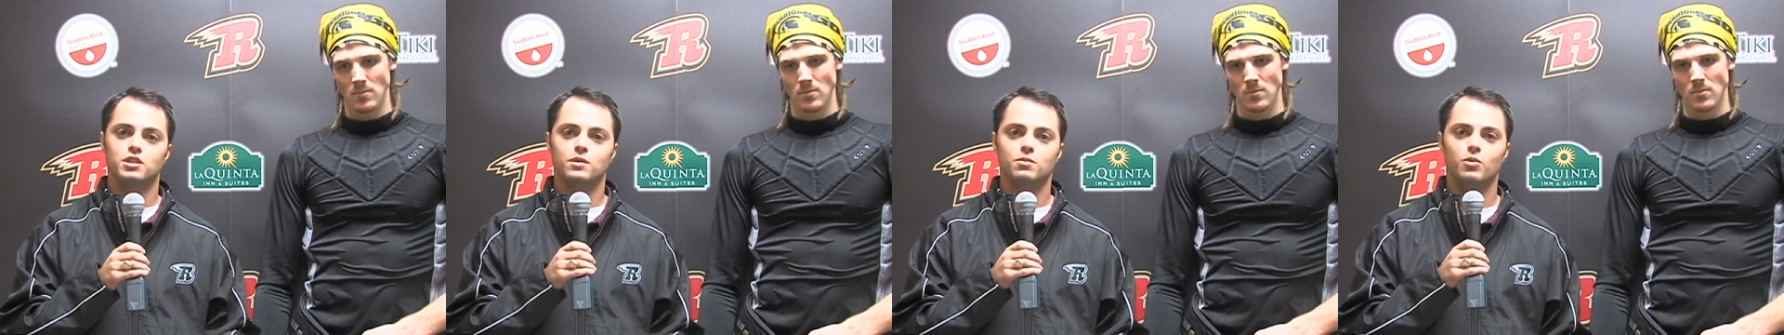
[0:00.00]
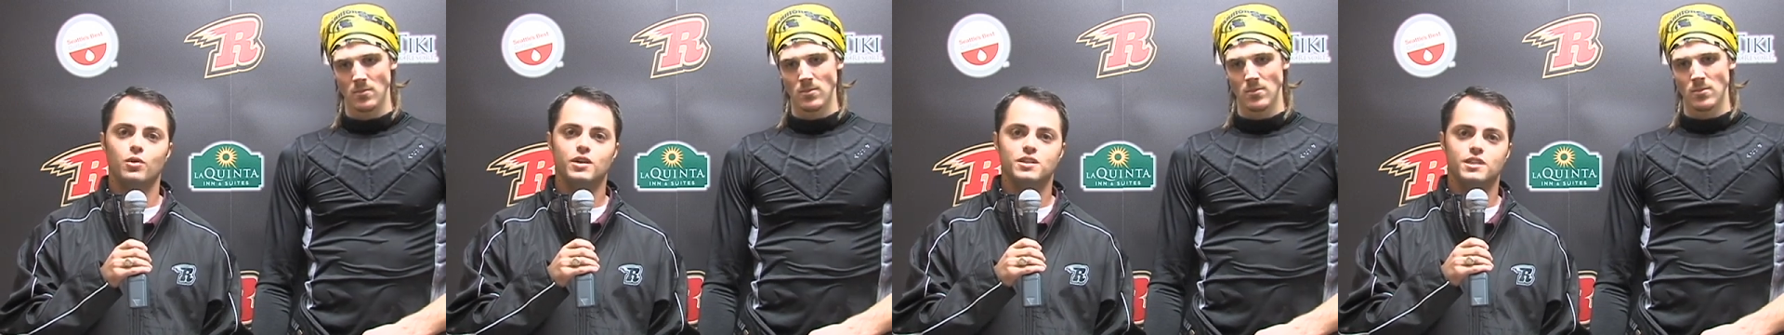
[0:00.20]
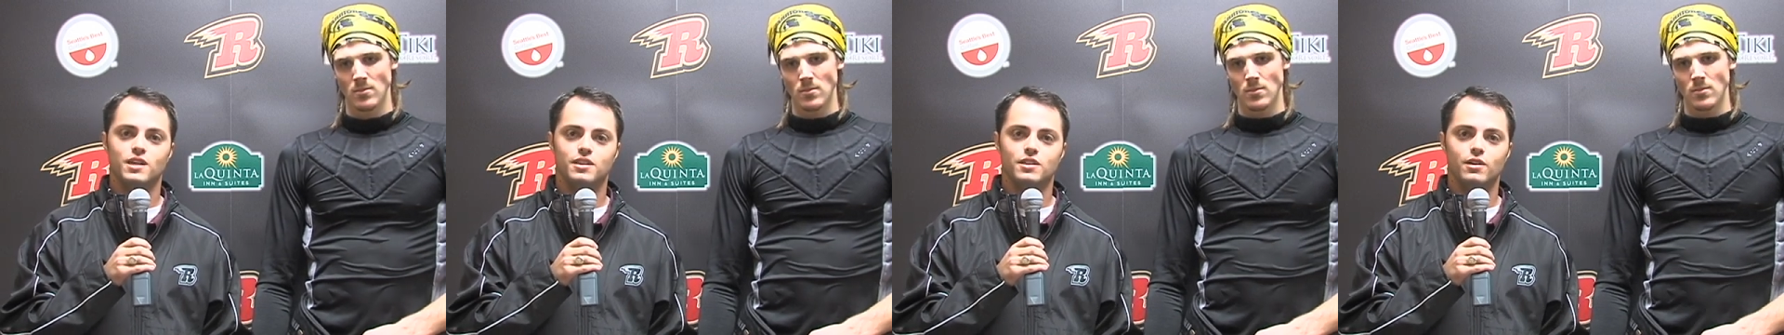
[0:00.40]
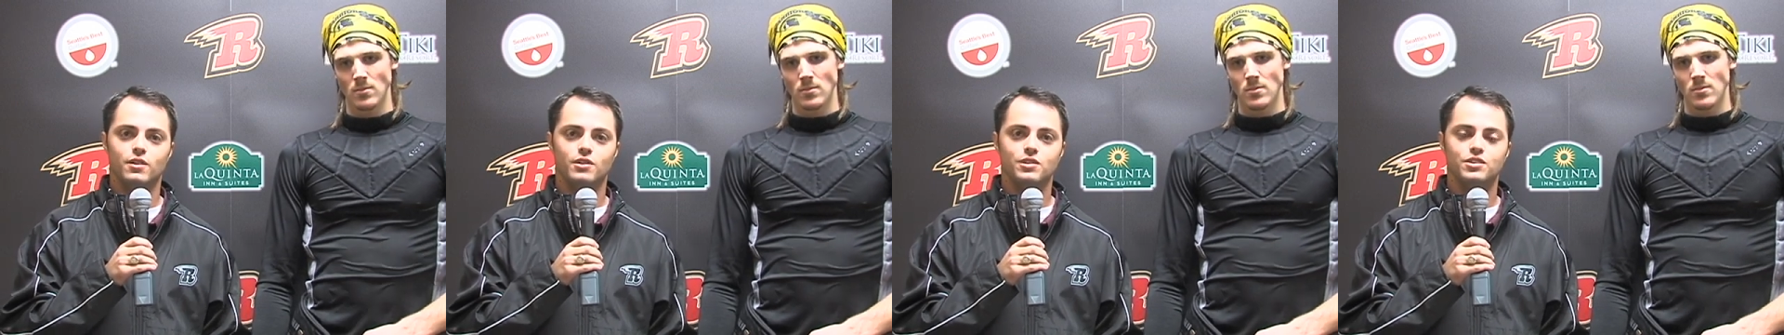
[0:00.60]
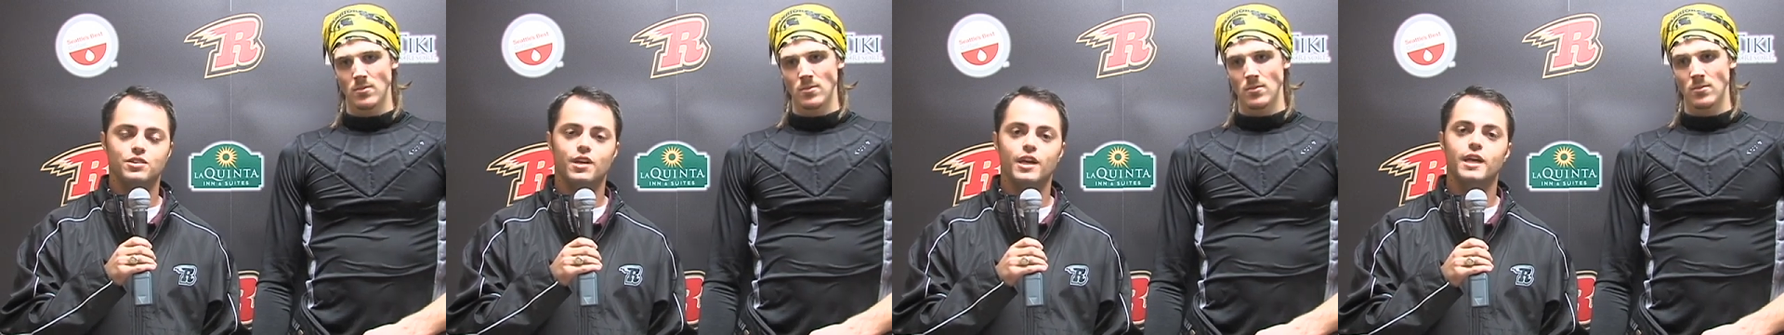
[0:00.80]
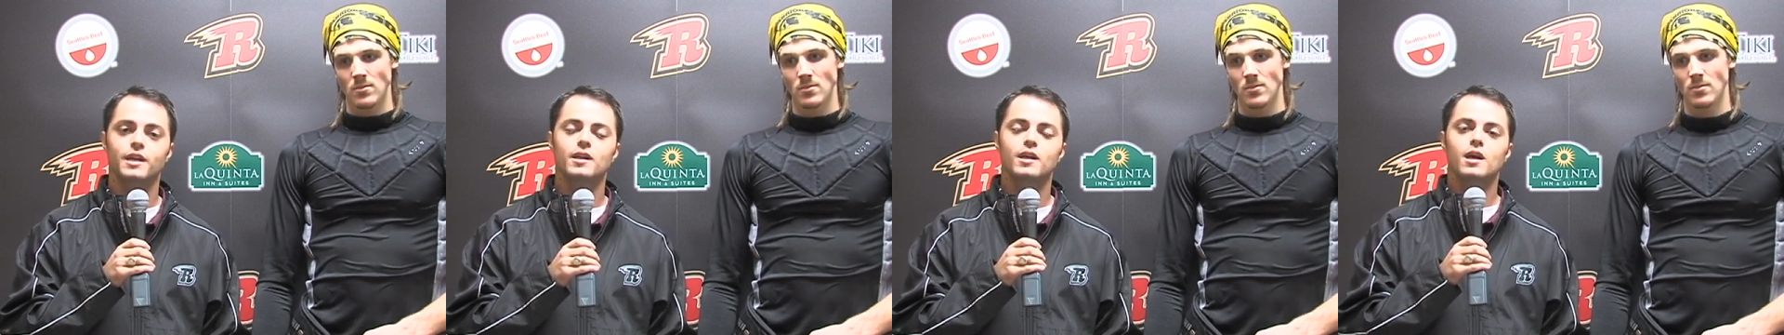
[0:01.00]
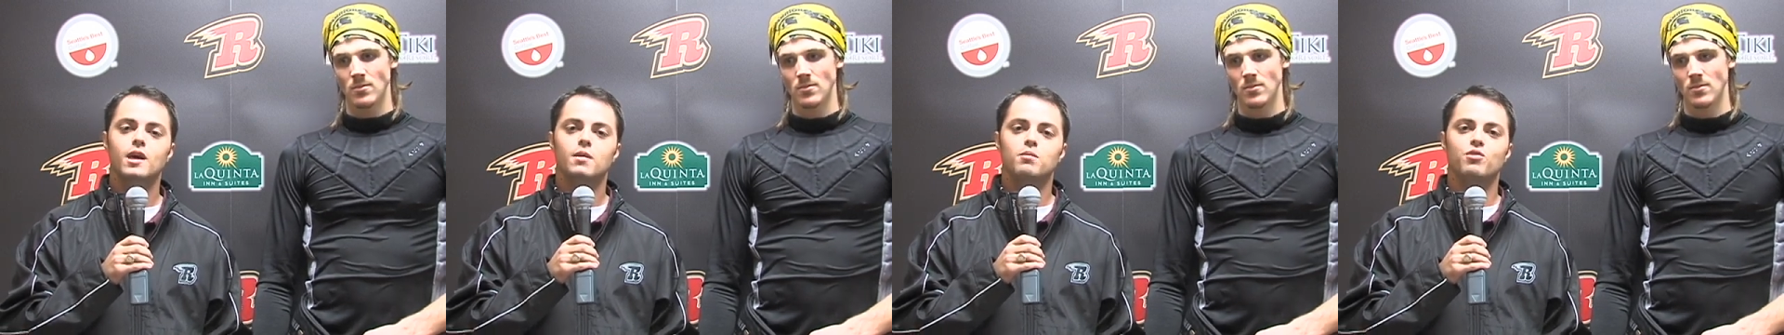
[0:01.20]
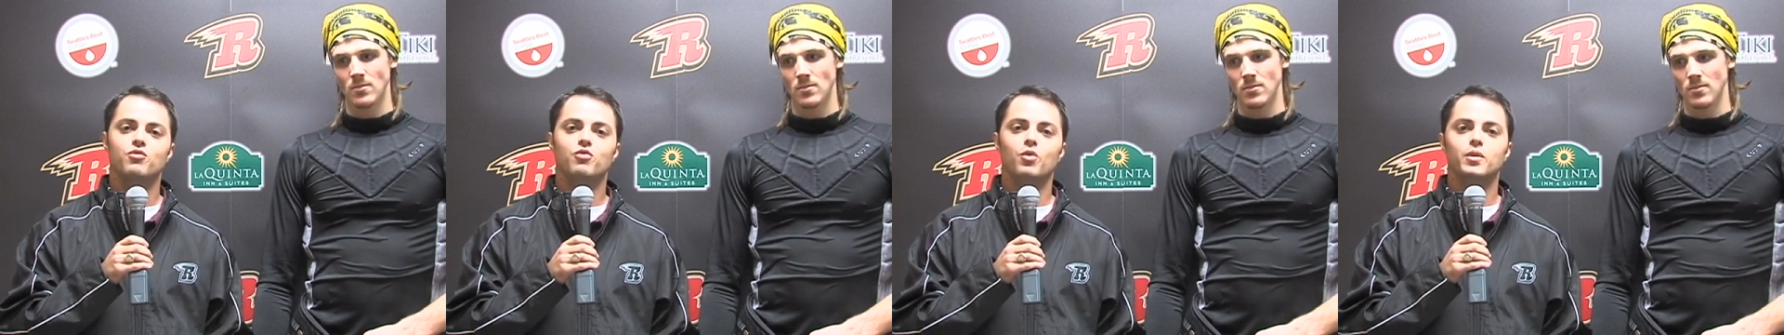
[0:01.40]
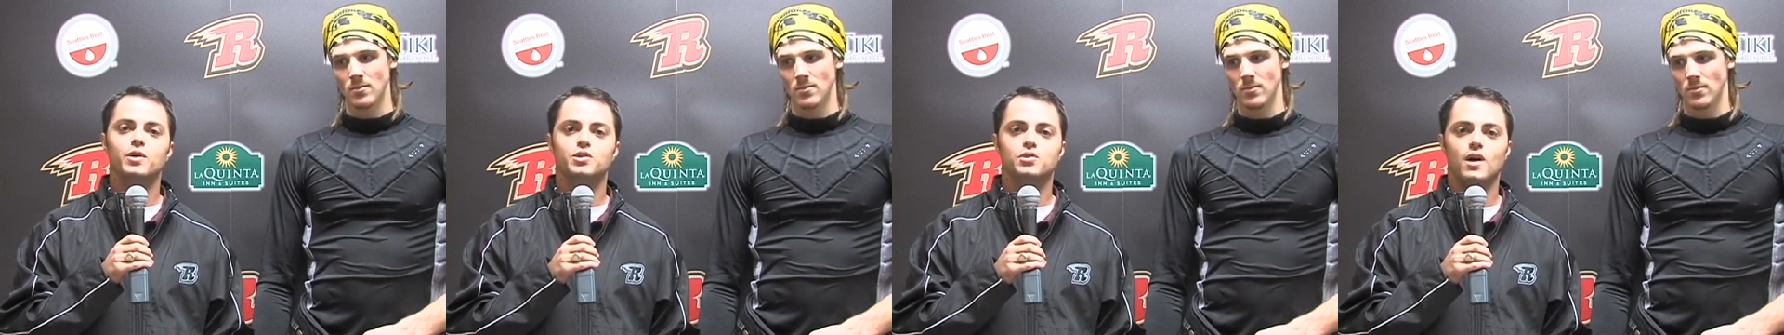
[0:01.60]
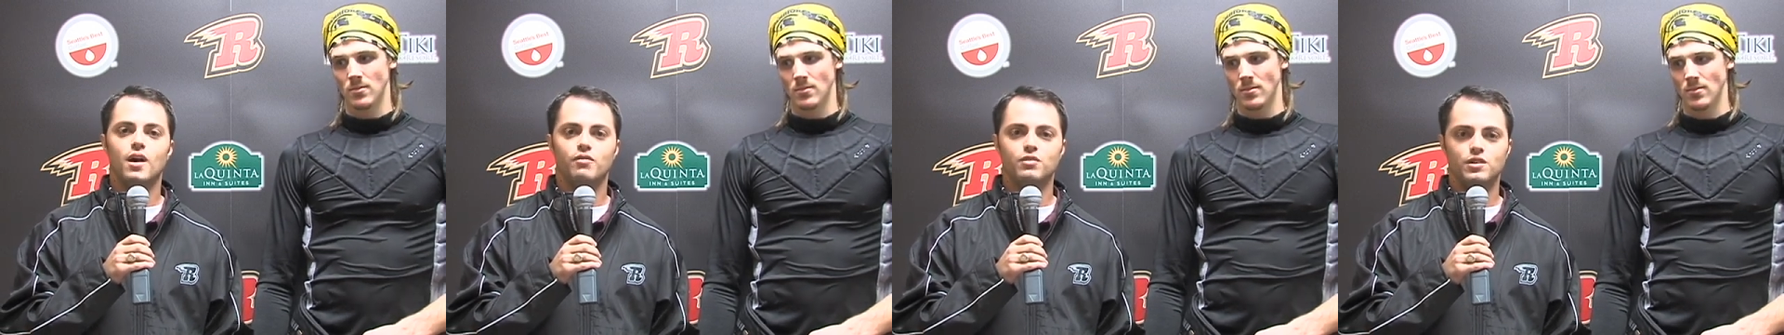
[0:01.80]
Speaker 1: the boys out there and skate before we
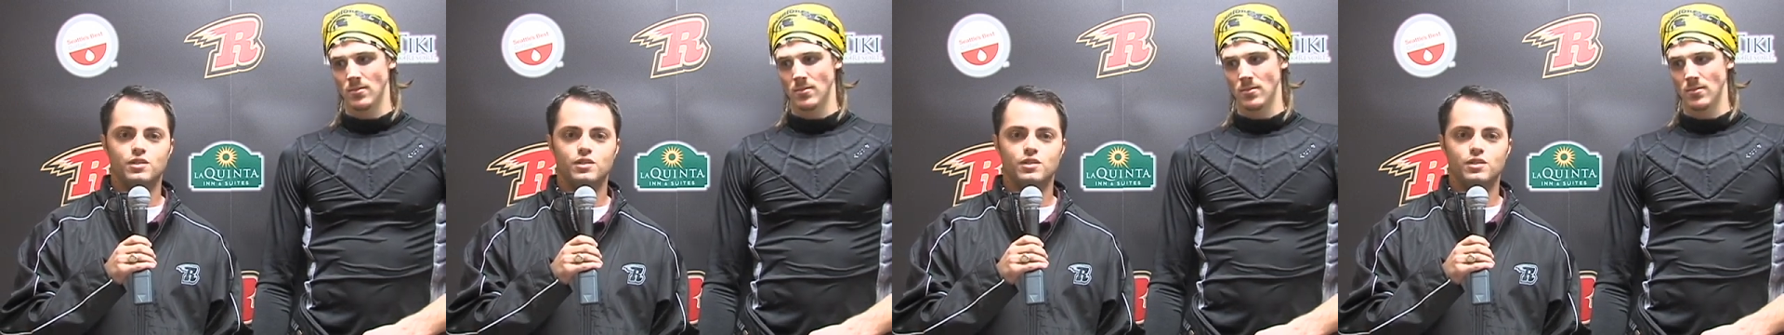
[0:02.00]
travel